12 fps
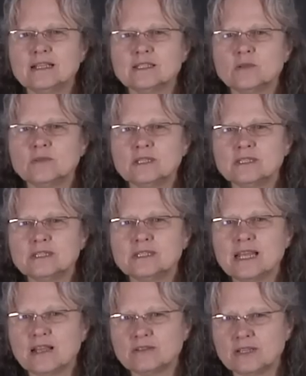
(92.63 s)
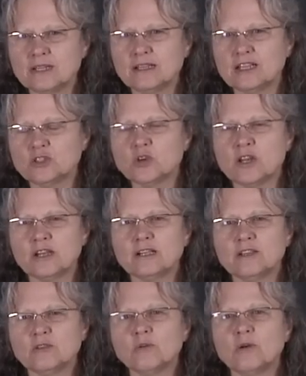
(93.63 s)
So this is now done
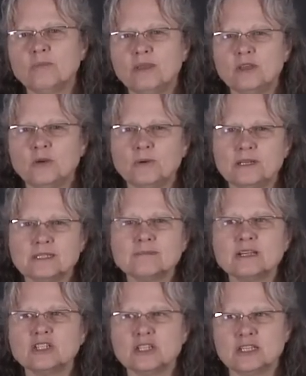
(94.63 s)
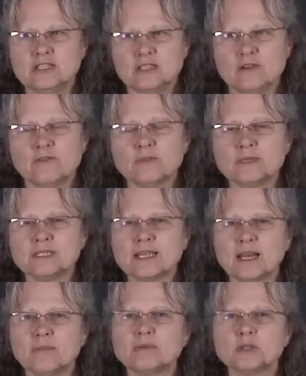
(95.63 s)
electronically through our menu and is much easier from a
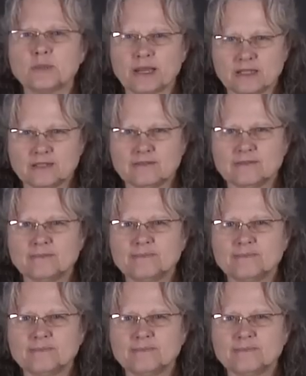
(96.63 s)
setup perspective.